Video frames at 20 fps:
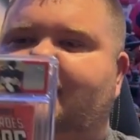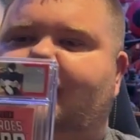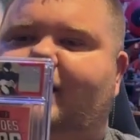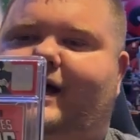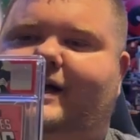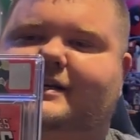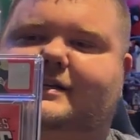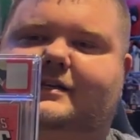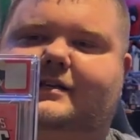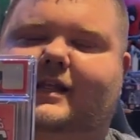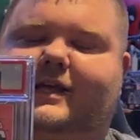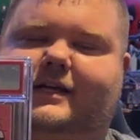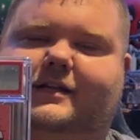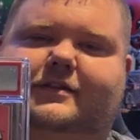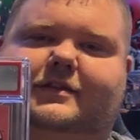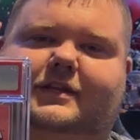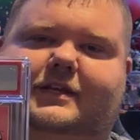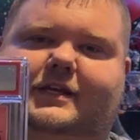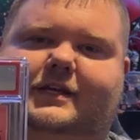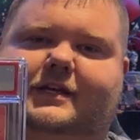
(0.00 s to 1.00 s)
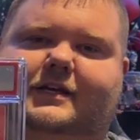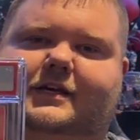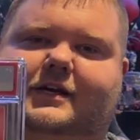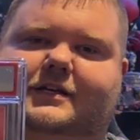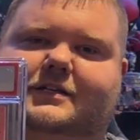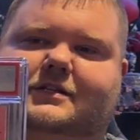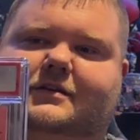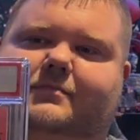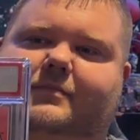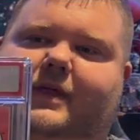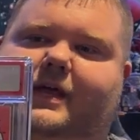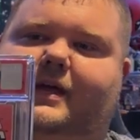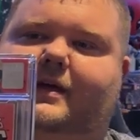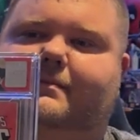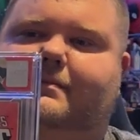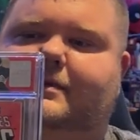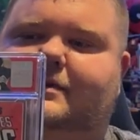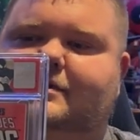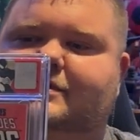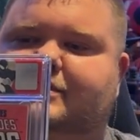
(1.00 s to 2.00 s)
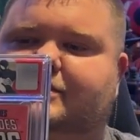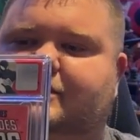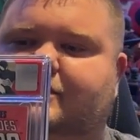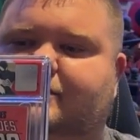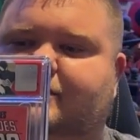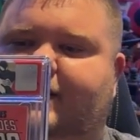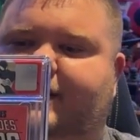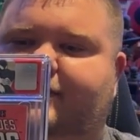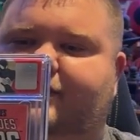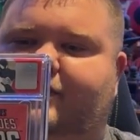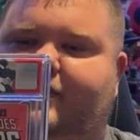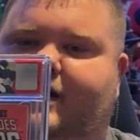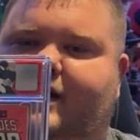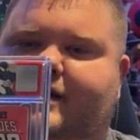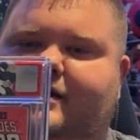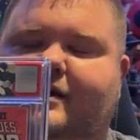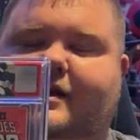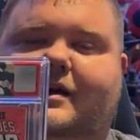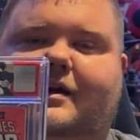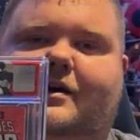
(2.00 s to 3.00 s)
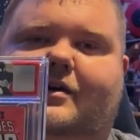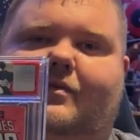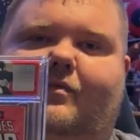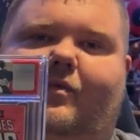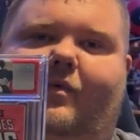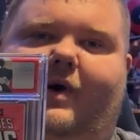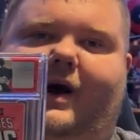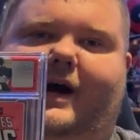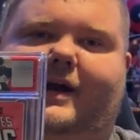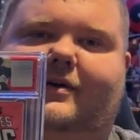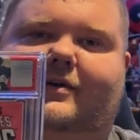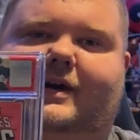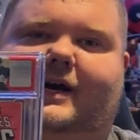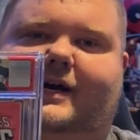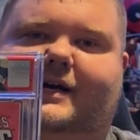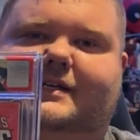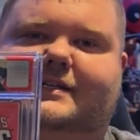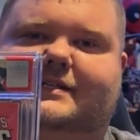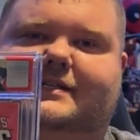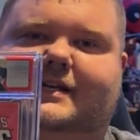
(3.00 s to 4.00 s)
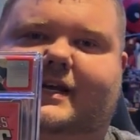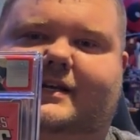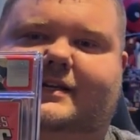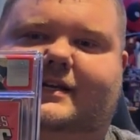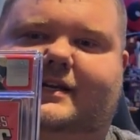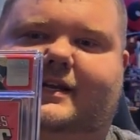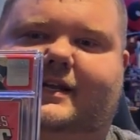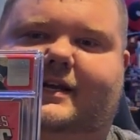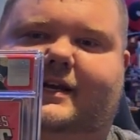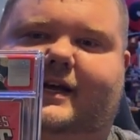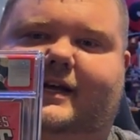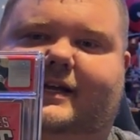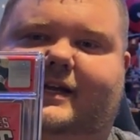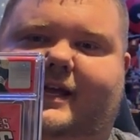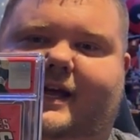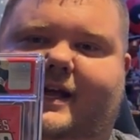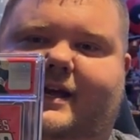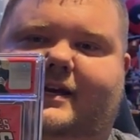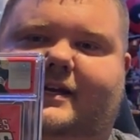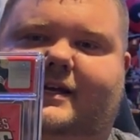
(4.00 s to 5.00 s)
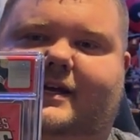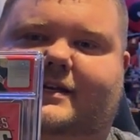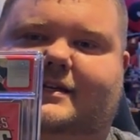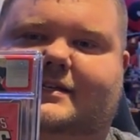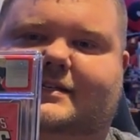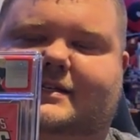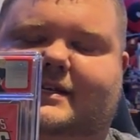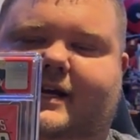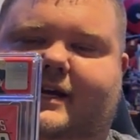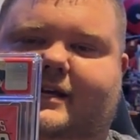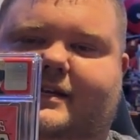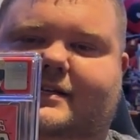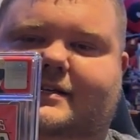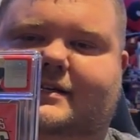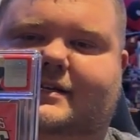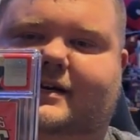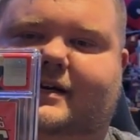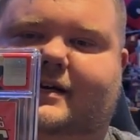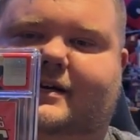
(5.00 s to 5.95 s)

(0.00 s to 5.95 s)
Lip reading: I did like the custom label, so I thought, why don't I send it in again and get the second